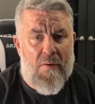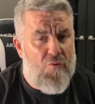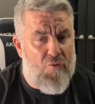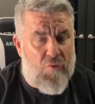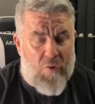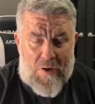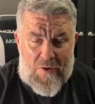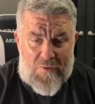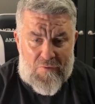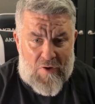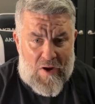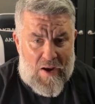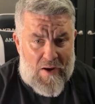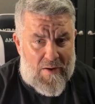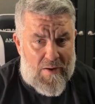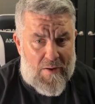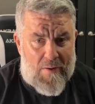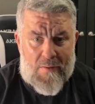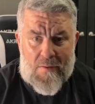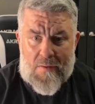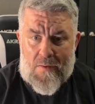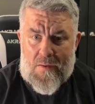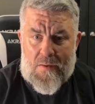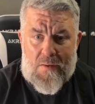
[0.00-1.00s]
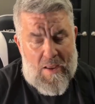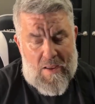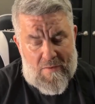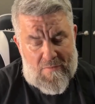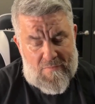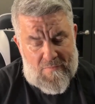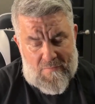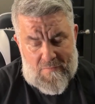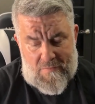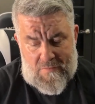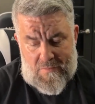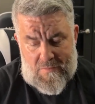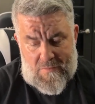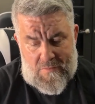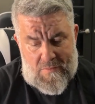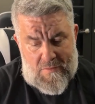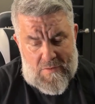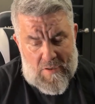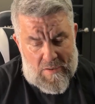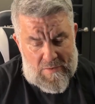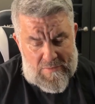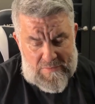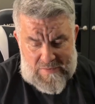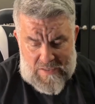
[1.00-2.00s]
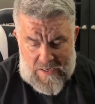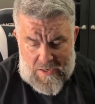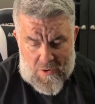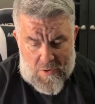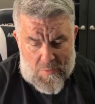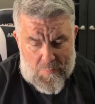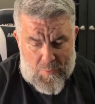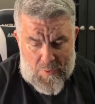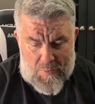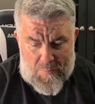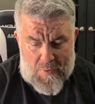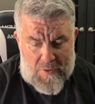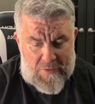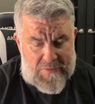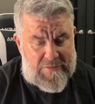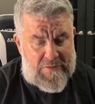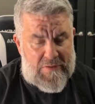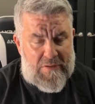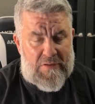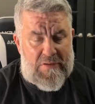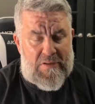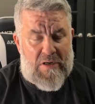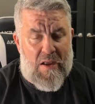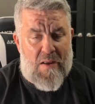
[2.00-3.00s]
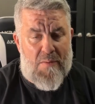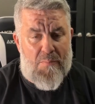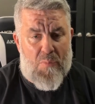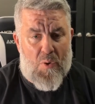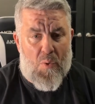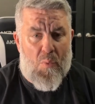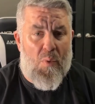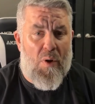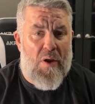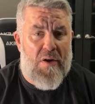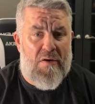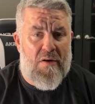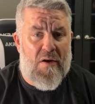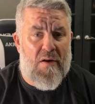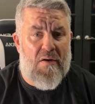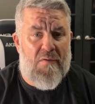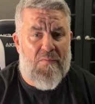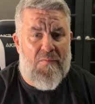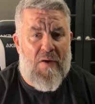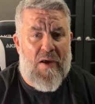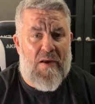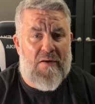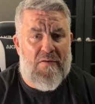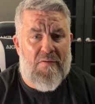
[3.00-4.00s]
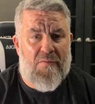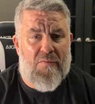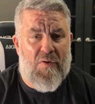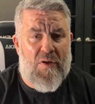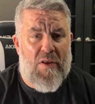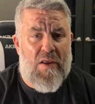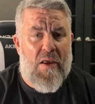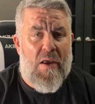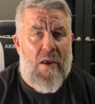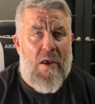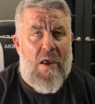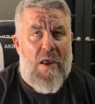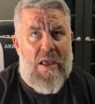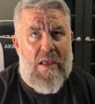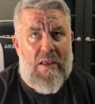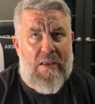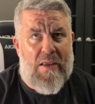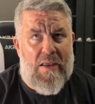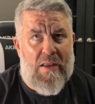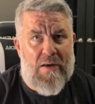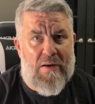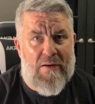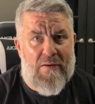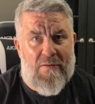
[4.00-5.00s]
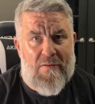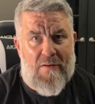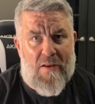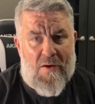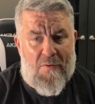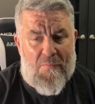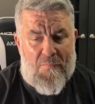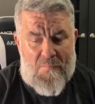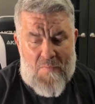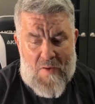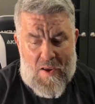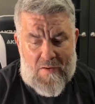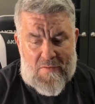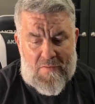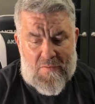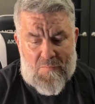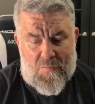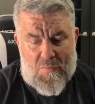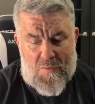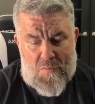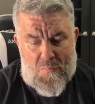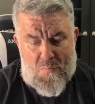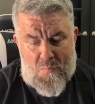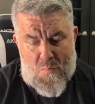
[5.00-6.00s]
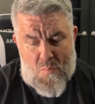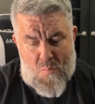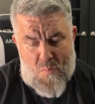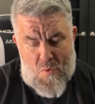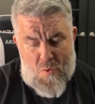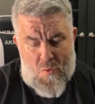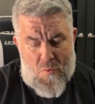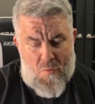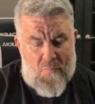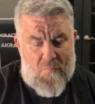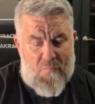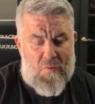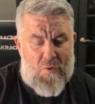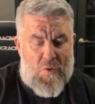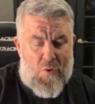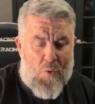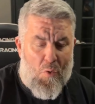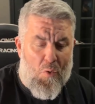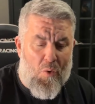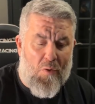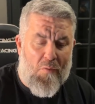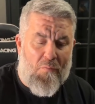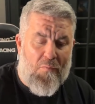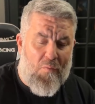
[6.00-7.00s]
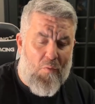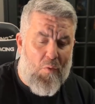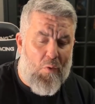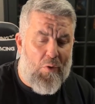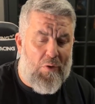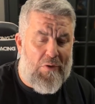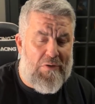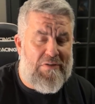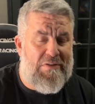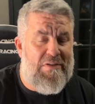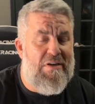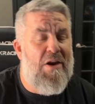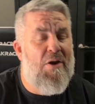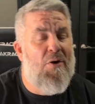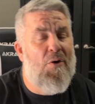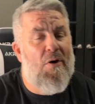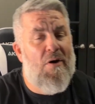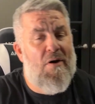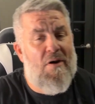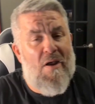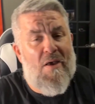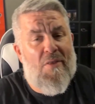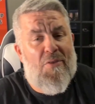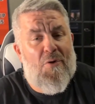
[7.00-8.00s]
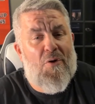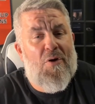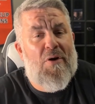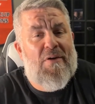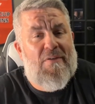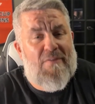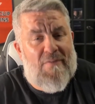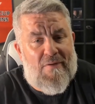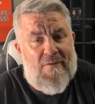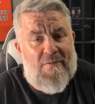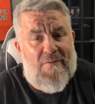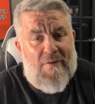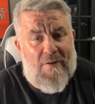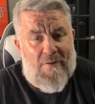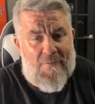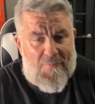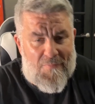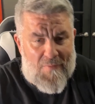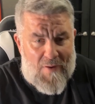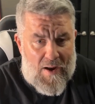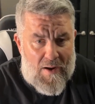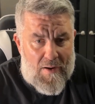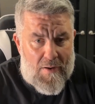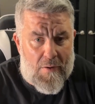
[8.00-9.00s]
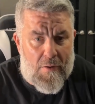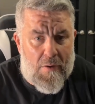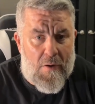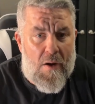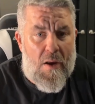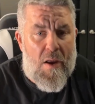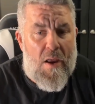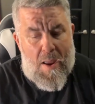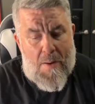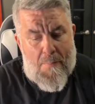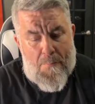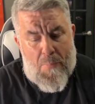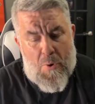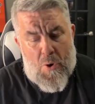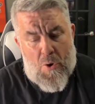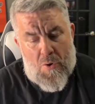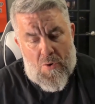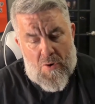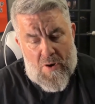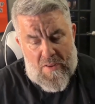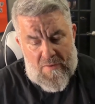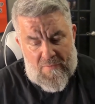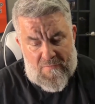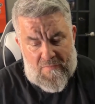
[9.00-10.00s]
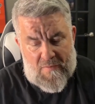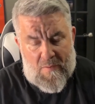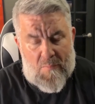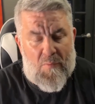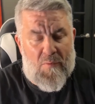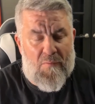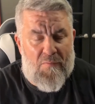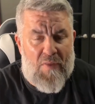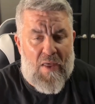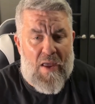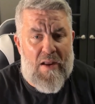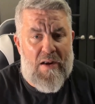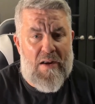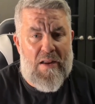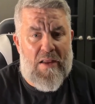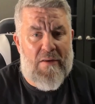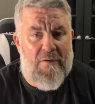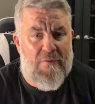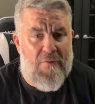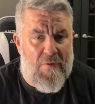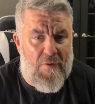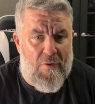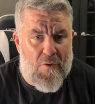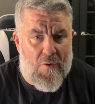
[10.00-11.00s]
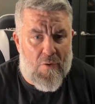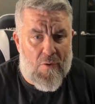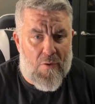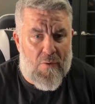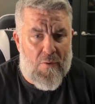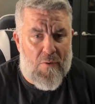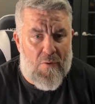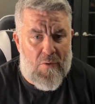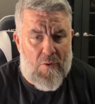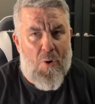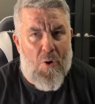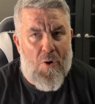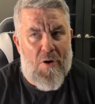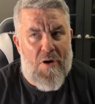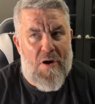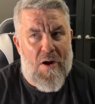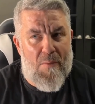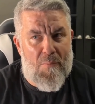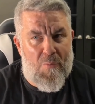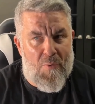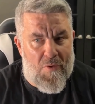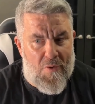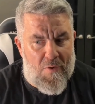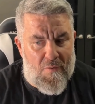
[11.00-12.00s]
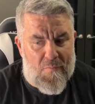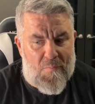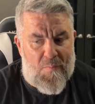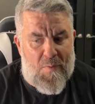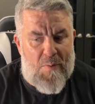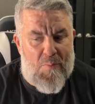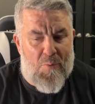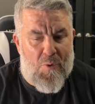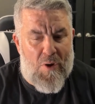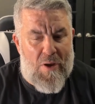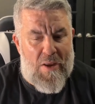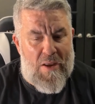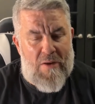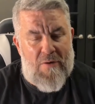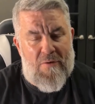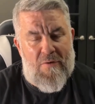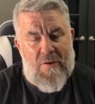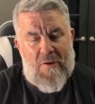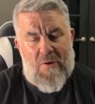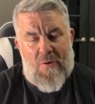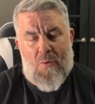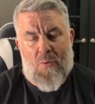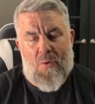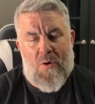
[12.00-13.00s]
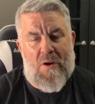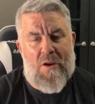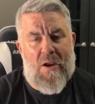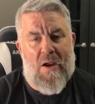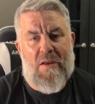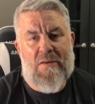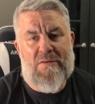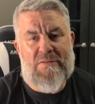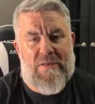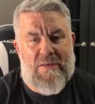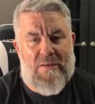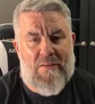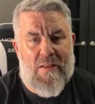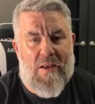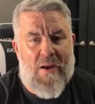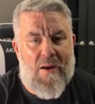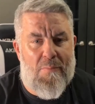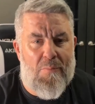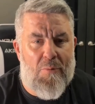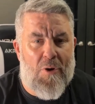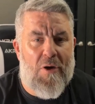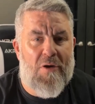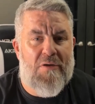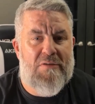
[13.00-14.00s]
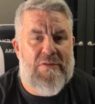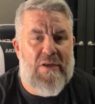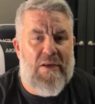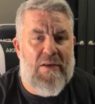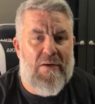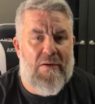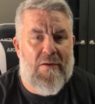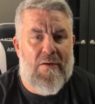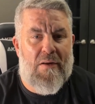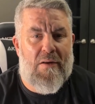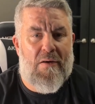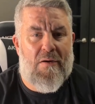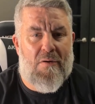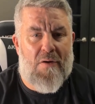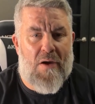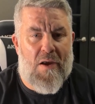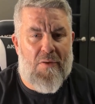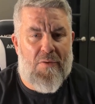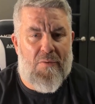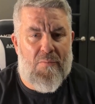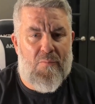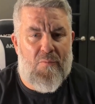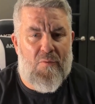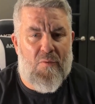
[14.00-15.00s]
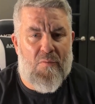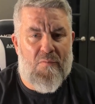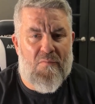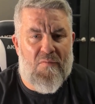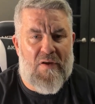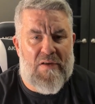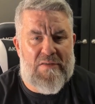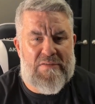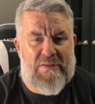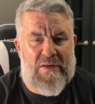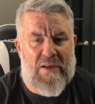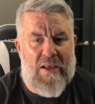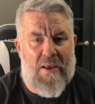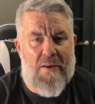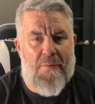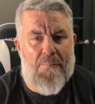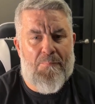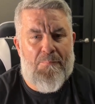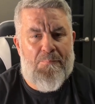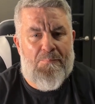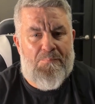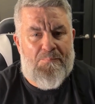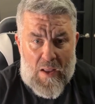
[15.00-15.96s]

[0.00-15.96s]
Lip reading: Trendjacking, it's done terribly most of the time, but when done effectively, it can effectively move your forest near another existing fire and pull in some of that into pull a number of those people into your content libraries and allow them to investigate.